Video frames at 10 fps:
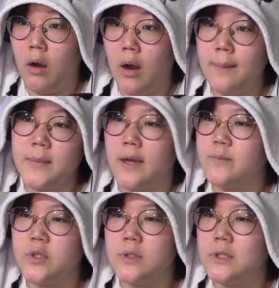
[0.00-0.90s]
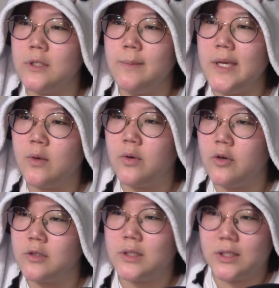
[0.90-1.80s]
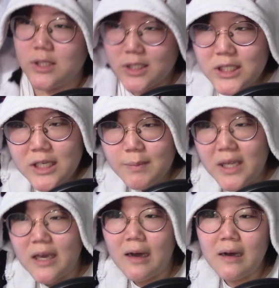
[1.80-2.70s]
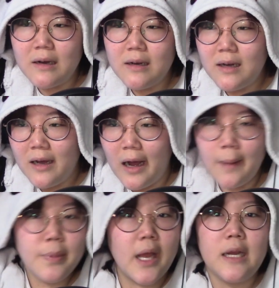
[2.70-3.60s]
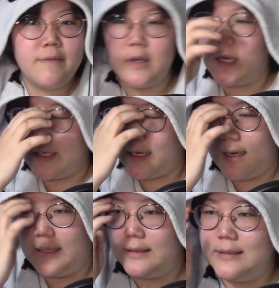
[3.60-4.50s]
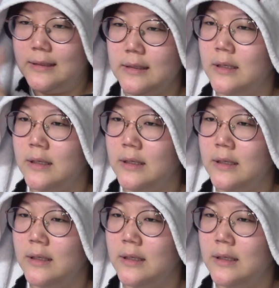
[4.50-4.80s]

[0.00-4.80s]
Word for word: I'm not. Sumiko Tsuchimiya. I'm not even gonna ask.